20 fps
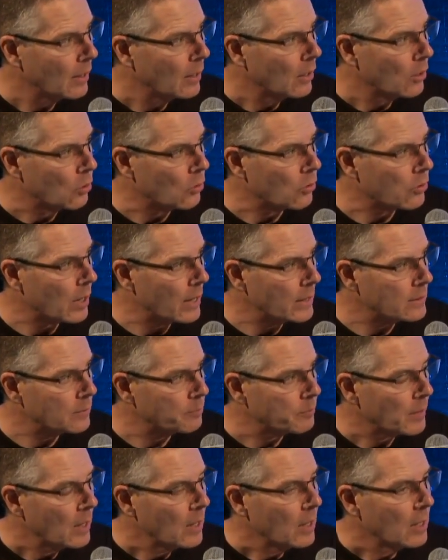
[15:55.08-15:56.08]
All right?
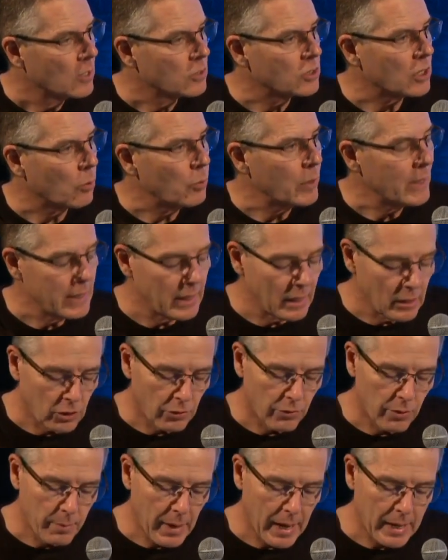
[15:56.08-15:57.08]
So we need
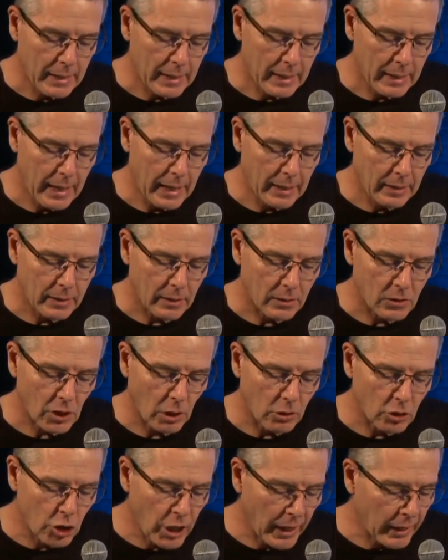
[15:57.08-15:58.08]
to remain connected.
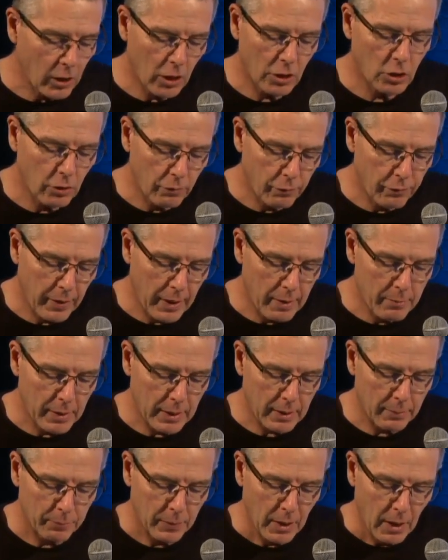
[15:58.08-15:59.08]
So check on your
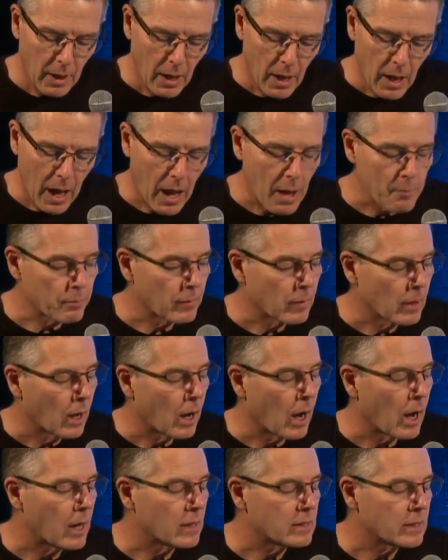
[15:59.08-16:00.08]
family.
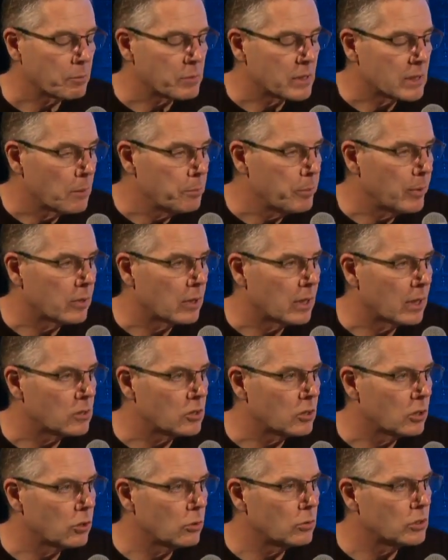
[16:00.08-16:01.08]
Some simple things
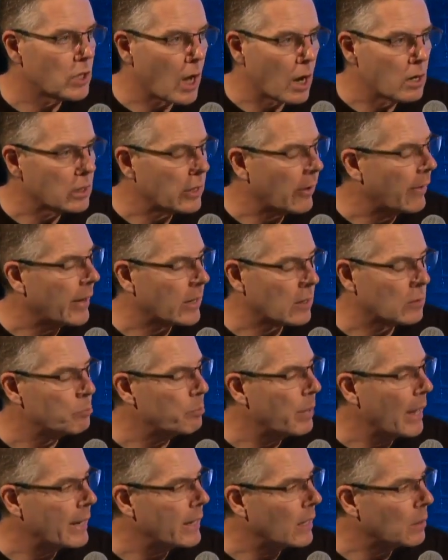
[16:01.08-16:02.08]
to do: don't go out and
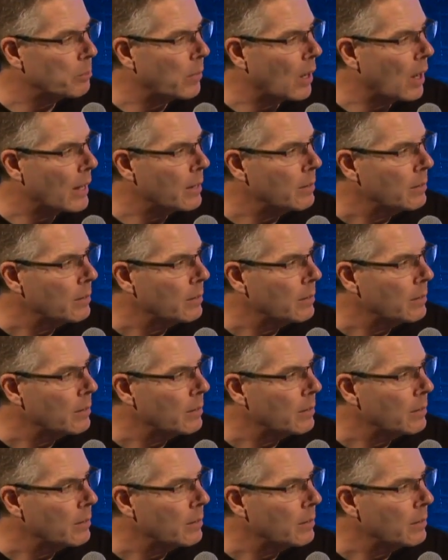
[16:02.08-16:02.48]
panic buy,